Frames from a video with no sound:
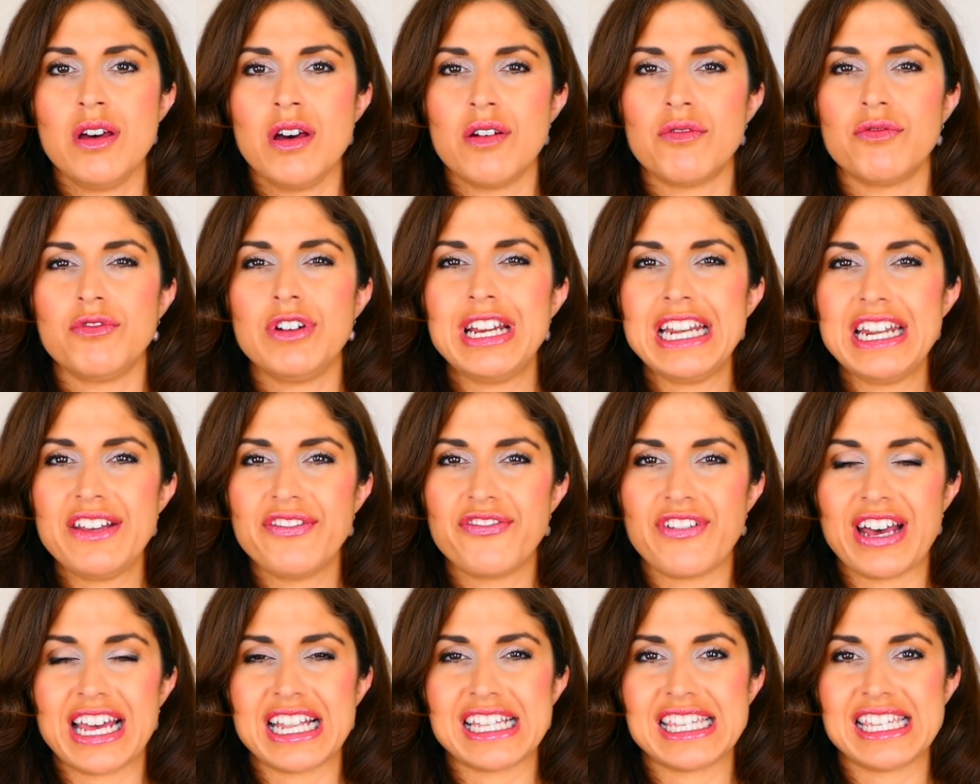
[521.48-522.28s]
Really
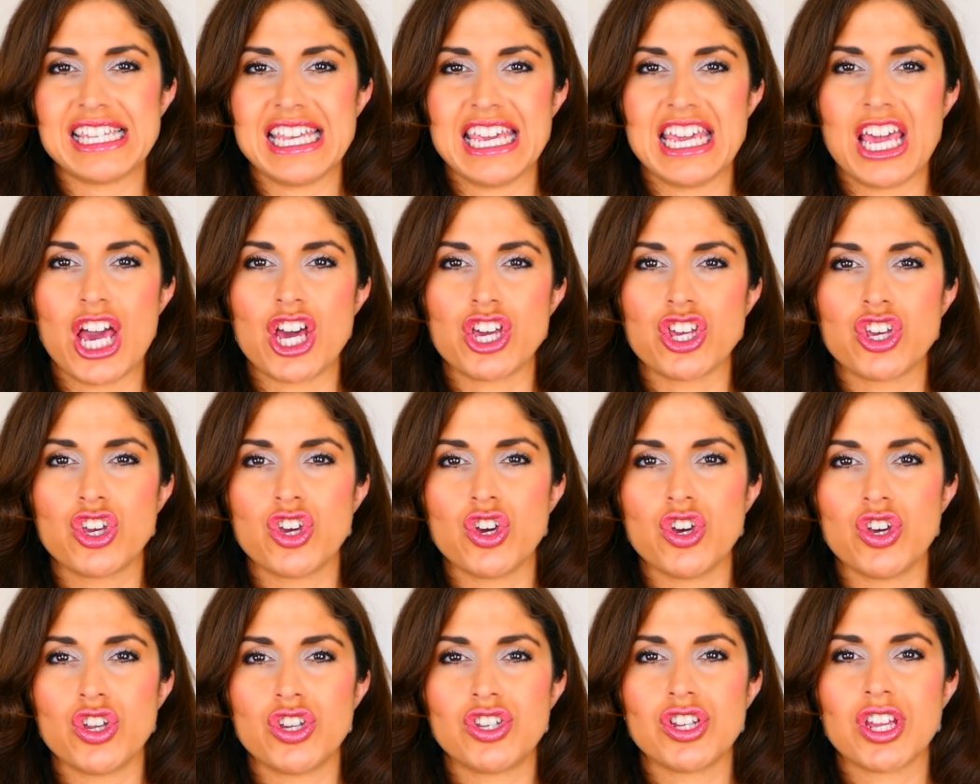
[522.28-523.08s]
fancy a
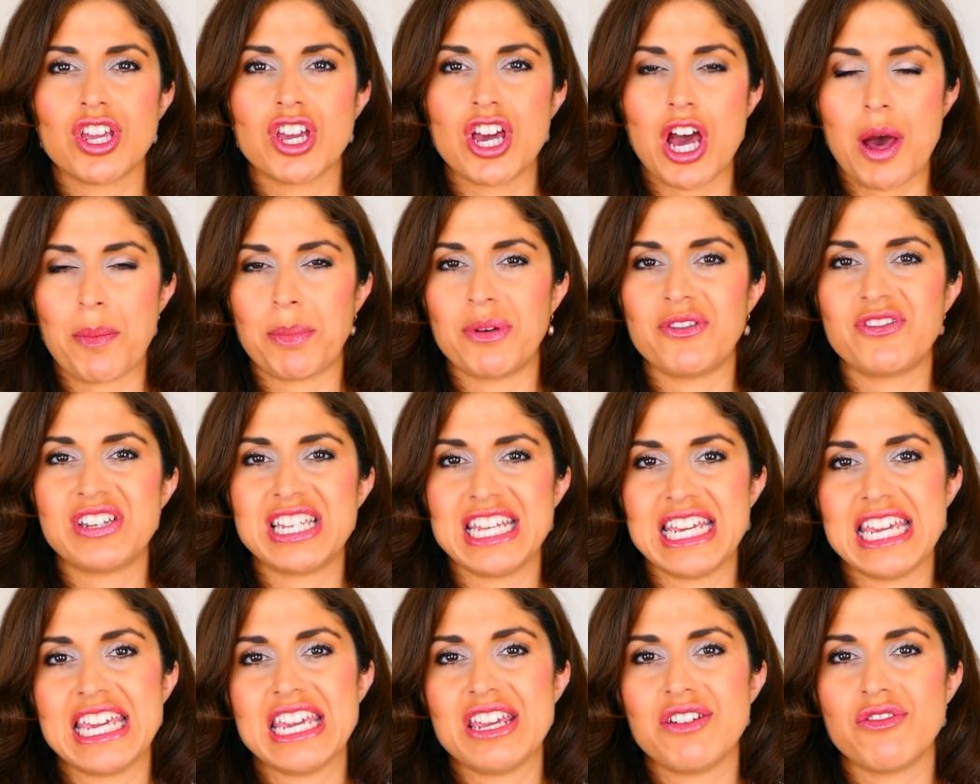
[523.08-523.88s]
good cup of
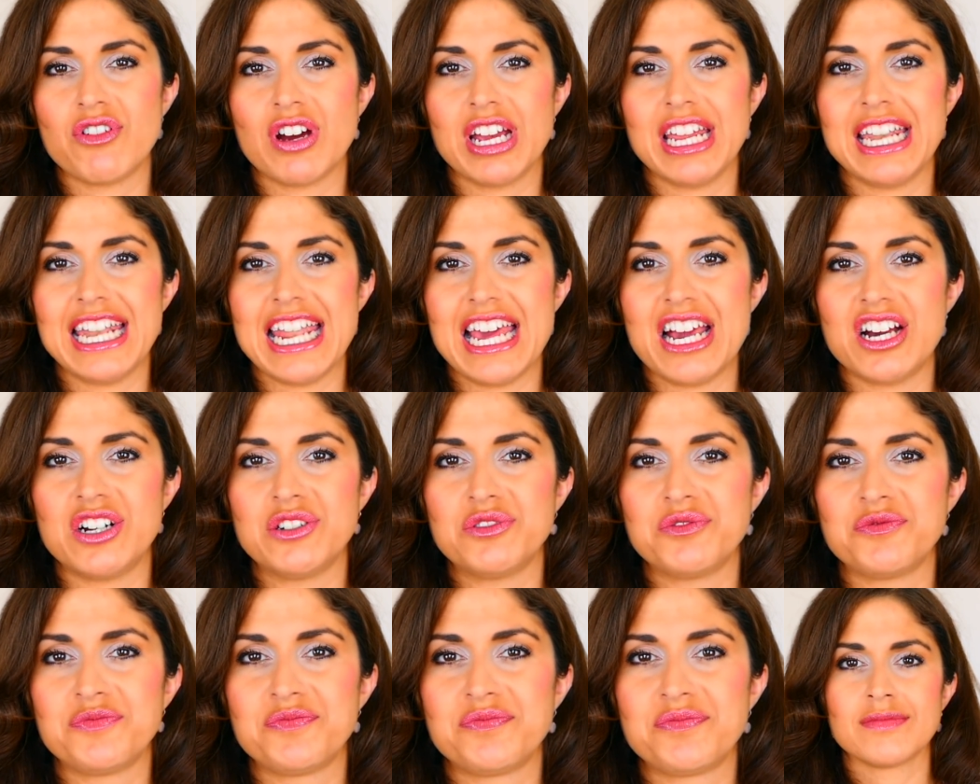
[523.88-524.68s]
tea right now.